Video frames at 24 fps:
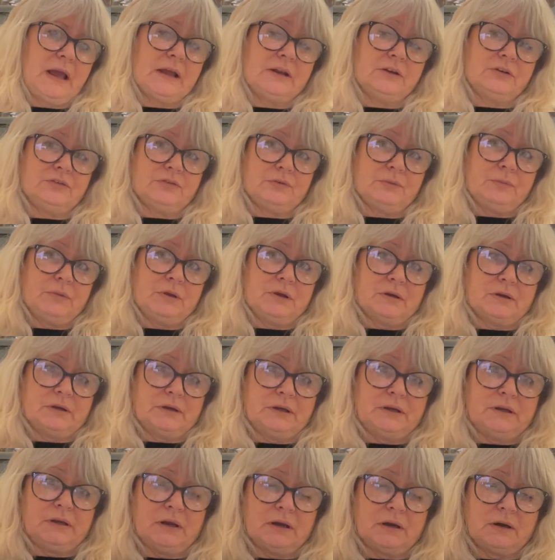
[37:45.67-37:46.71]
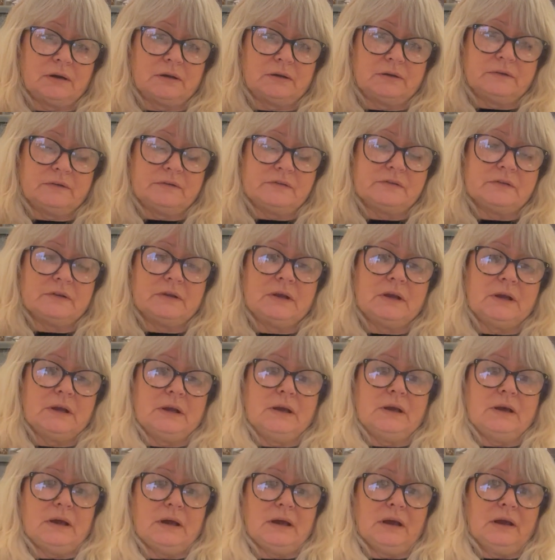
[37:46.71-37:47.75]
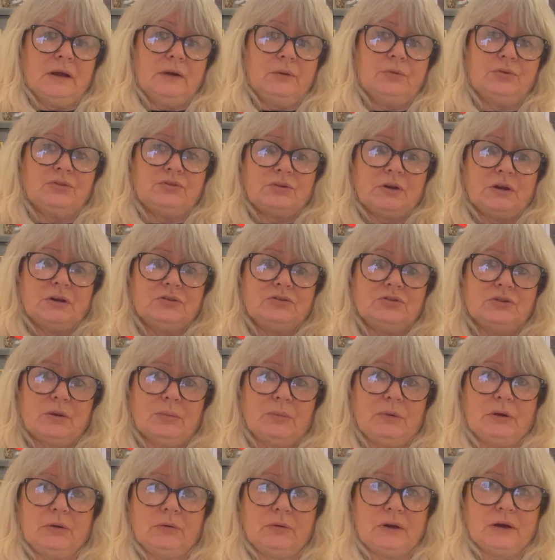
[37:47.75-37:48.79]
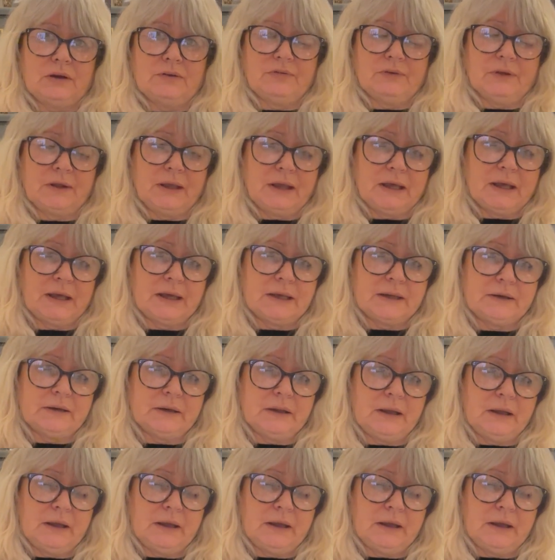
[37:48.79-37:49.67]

from Yarn and Yarns. I always try and shop local if I can.